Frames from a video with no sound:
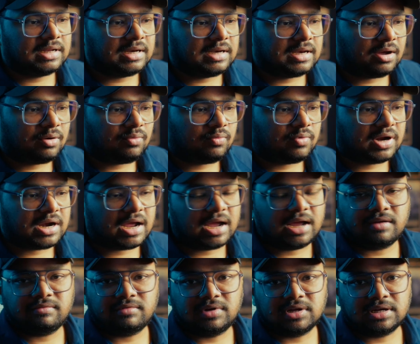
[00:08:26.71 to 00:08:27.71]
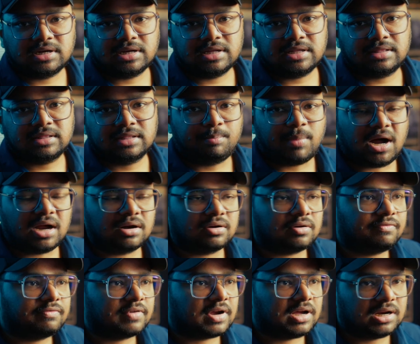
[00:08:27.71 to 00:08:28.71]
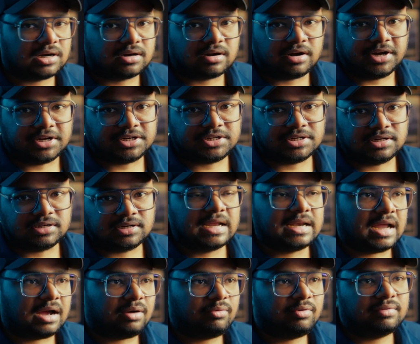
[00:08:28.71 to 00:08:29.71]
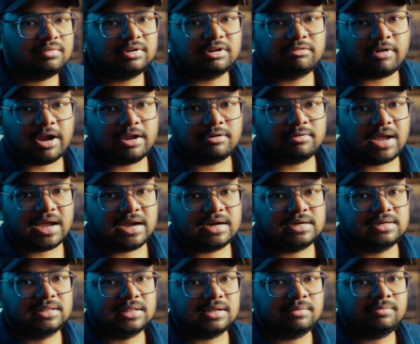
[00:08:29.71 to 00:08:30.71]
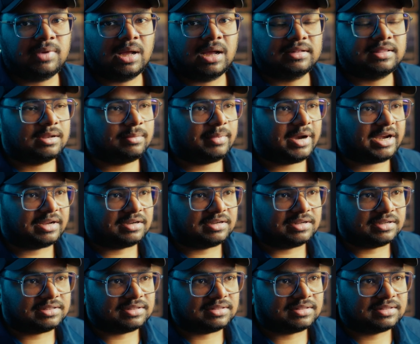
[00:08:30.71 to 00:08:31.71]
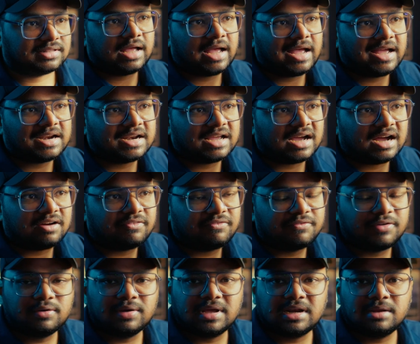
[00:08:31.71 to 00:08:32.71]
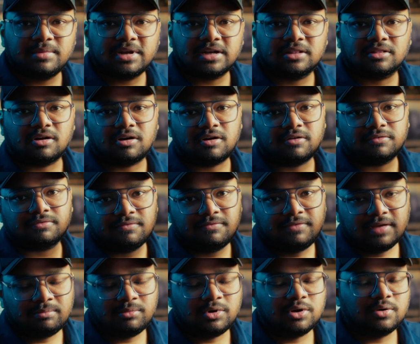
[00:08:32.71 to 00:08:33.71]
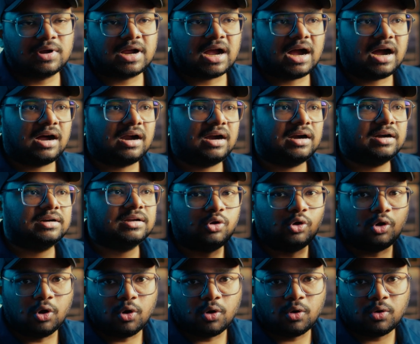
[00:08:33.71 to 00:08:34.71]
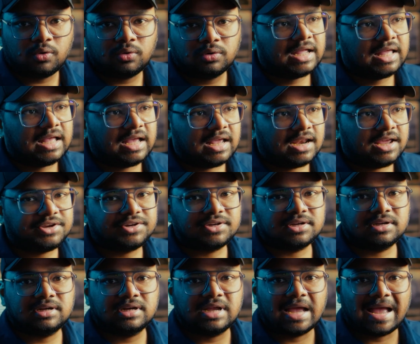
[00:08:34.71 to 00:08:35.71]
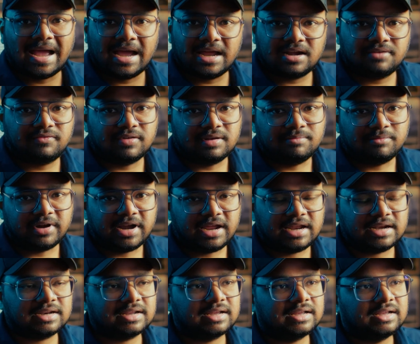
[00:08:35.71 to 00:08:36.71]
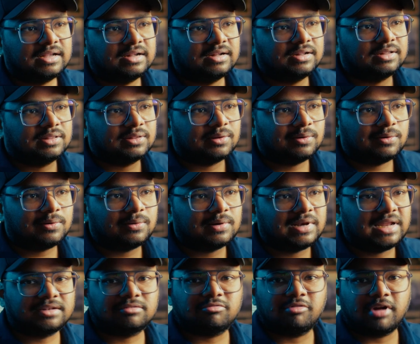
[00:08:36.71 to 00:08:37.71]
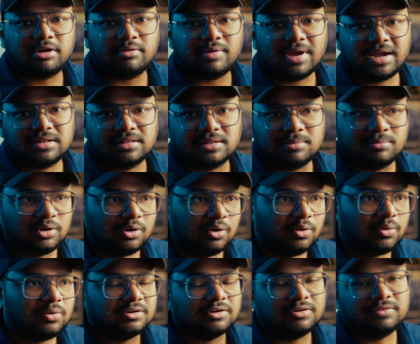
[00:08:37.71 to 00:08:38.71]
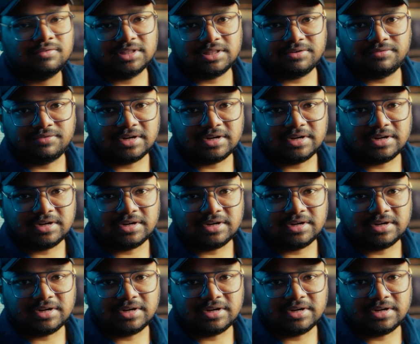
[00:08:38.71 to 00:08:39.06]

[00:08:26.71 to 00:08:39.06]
Till now what I have done is part of color correction. Now we will try to add some cinematic touches. And a few elements of film look are glow, halation and film grain. So let's try to add some glow over the